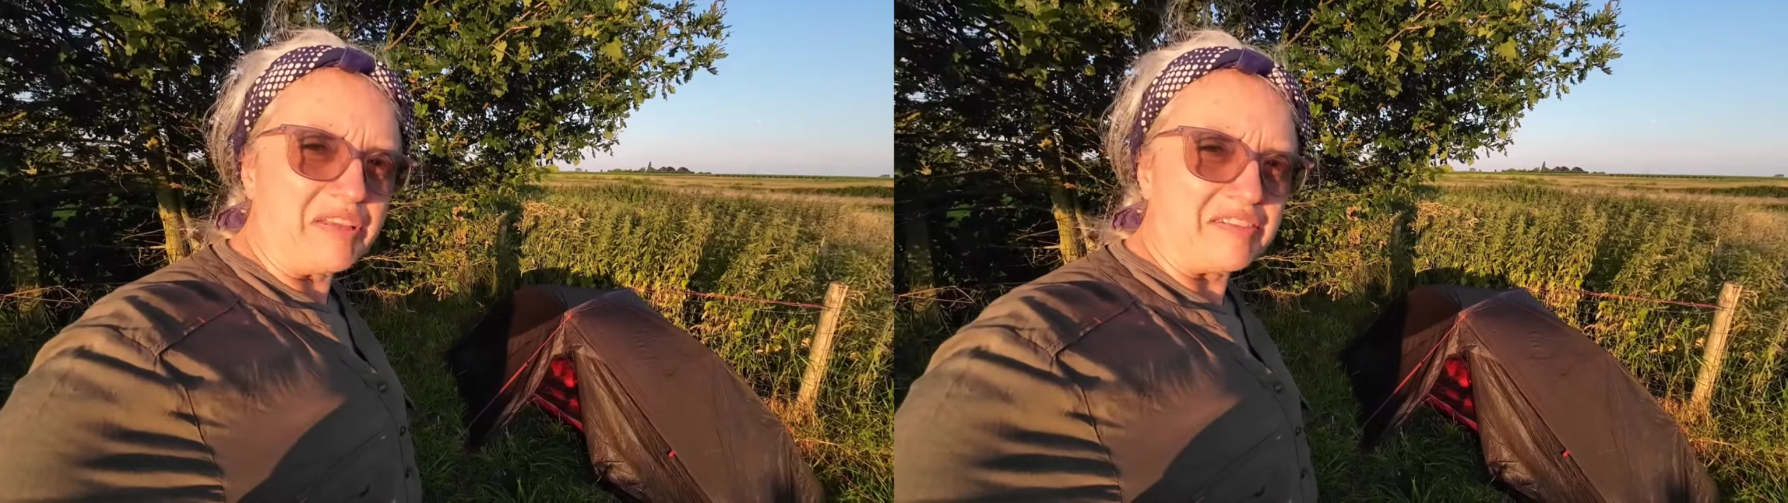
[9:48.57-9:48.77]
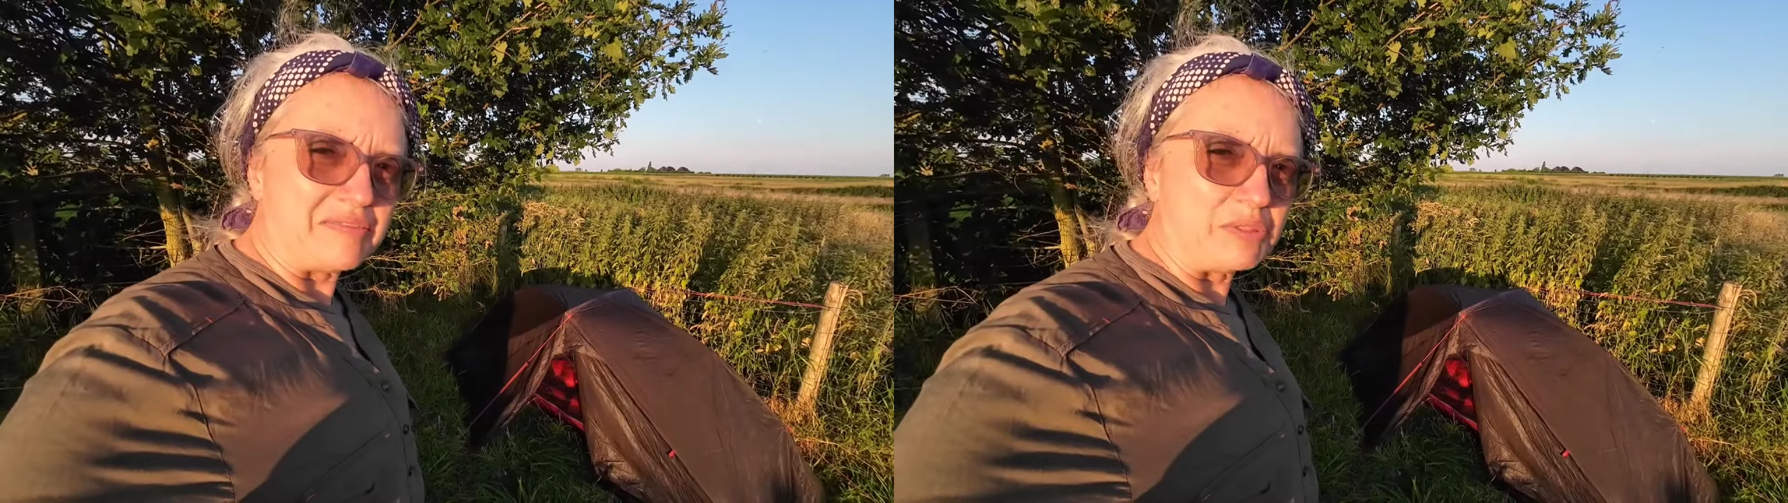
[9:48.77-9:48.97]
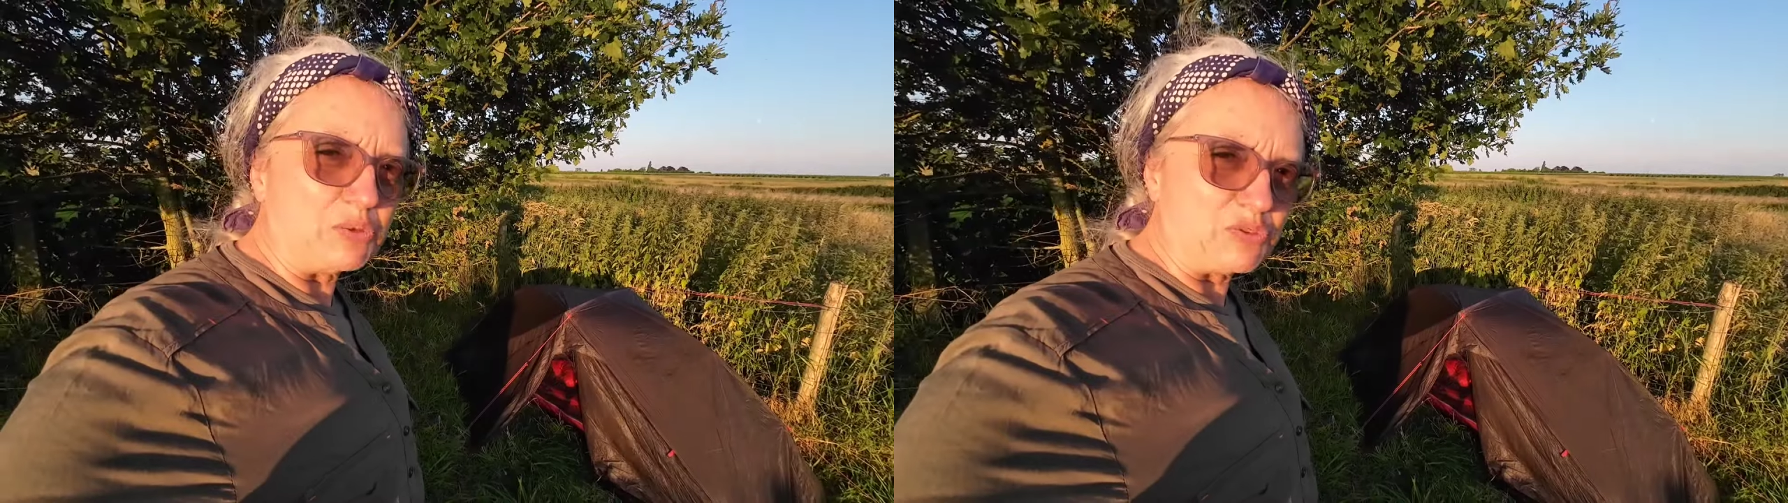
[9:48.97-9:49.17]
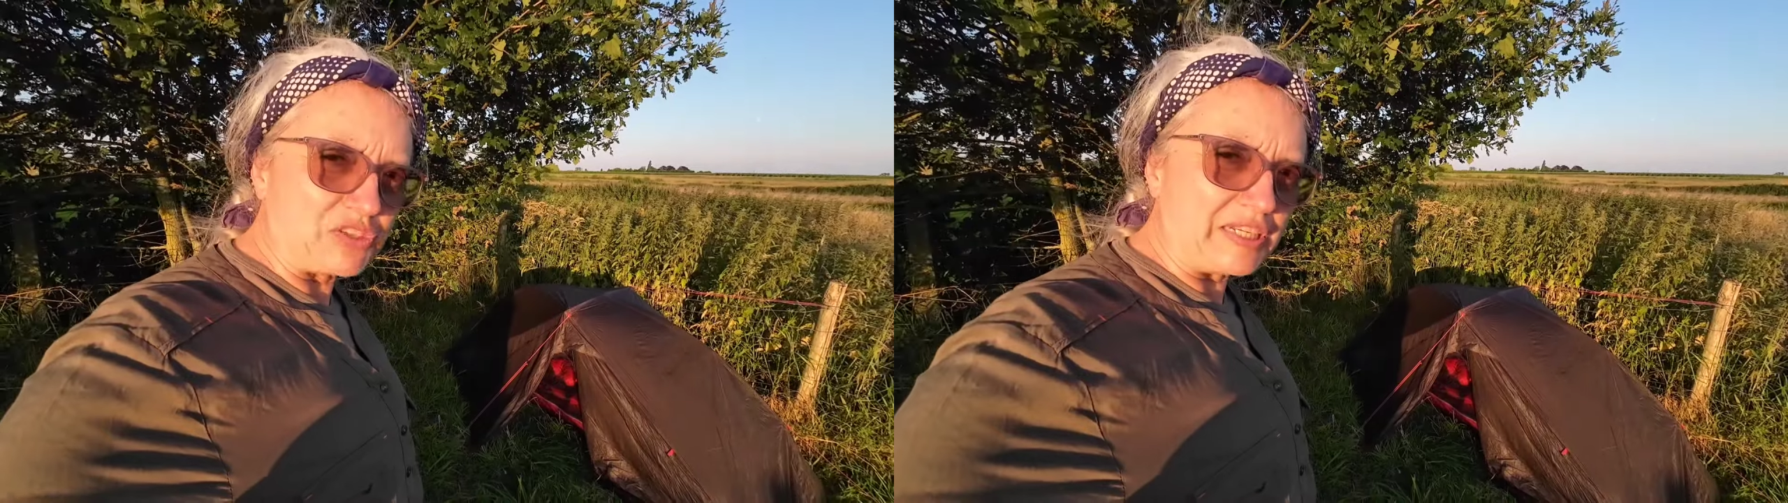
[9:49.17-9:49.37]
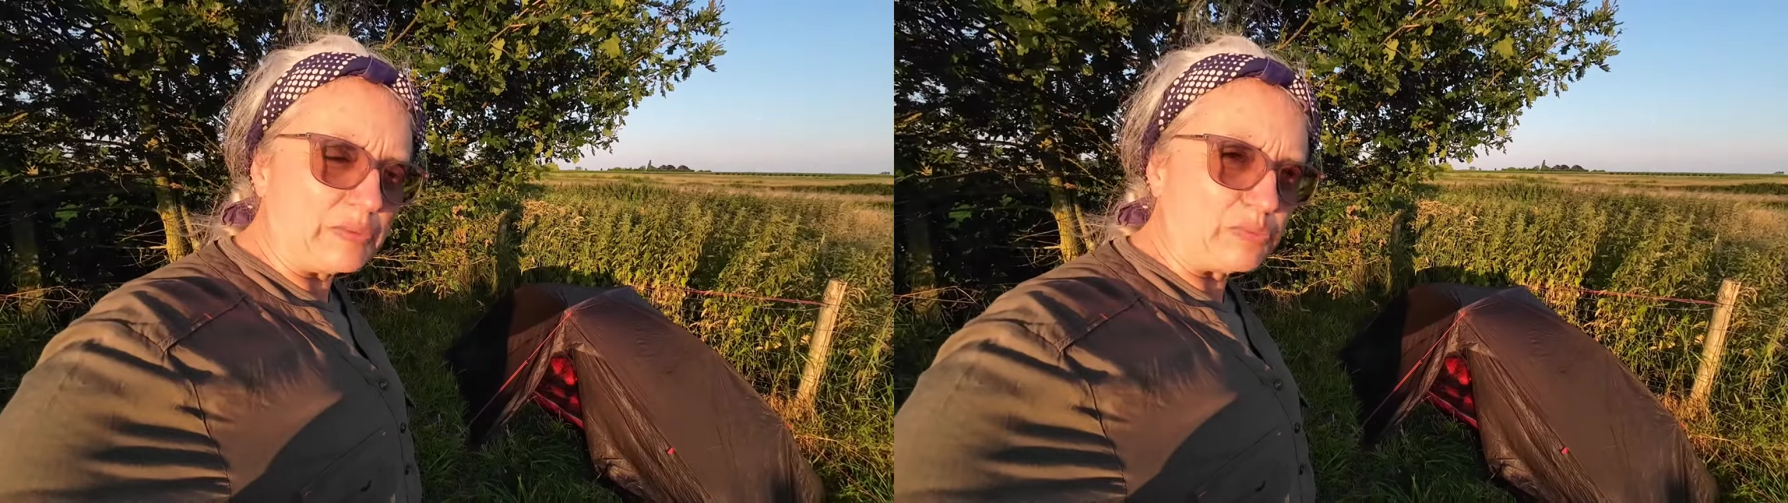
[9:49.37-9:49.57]
bit, go to
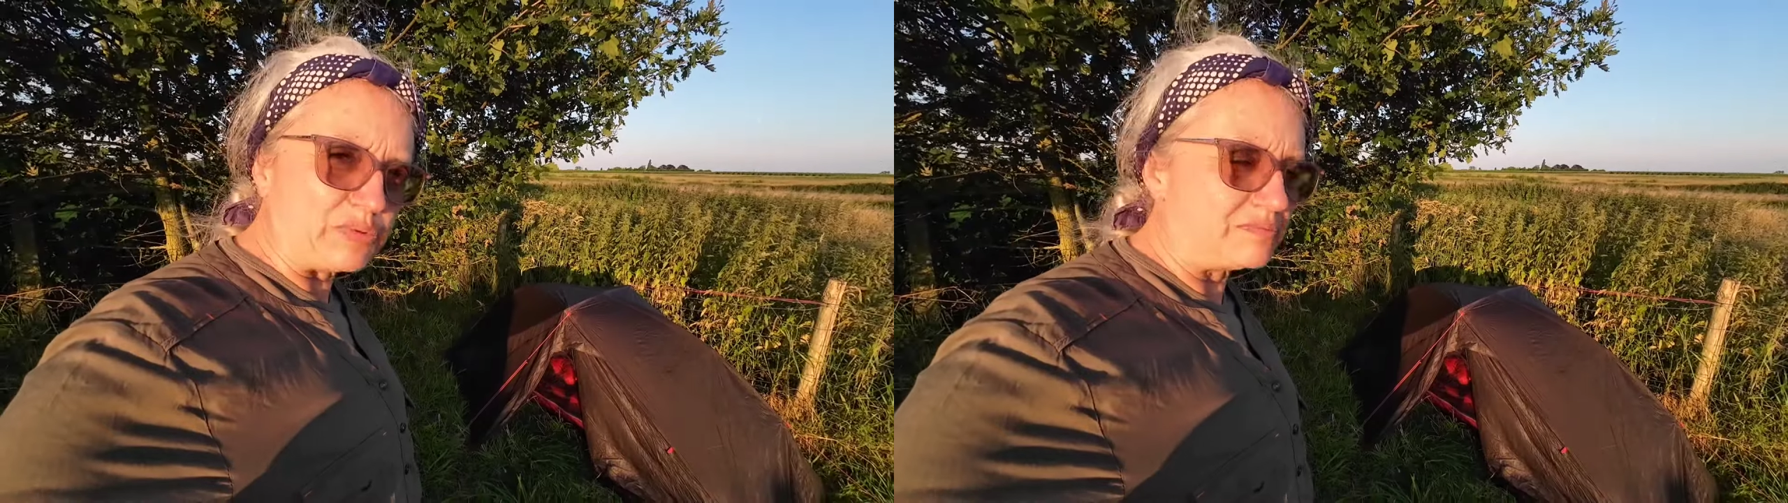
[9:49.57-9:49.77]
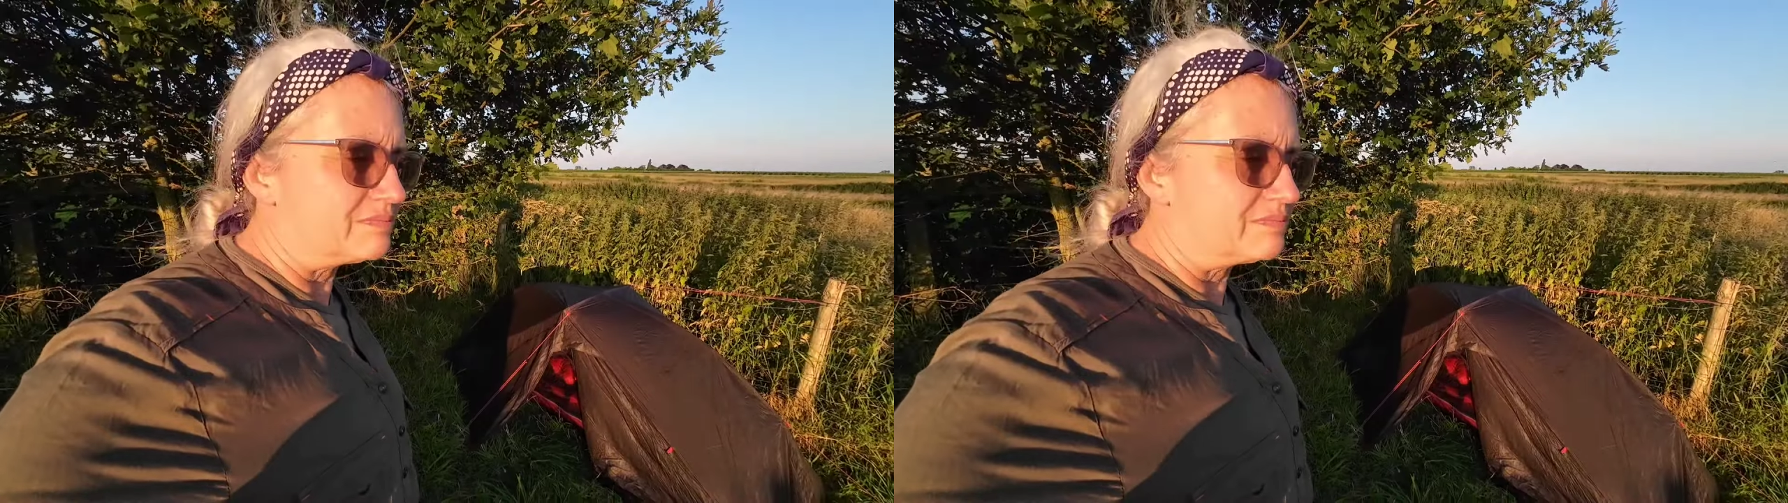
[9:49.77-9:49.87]
sleep,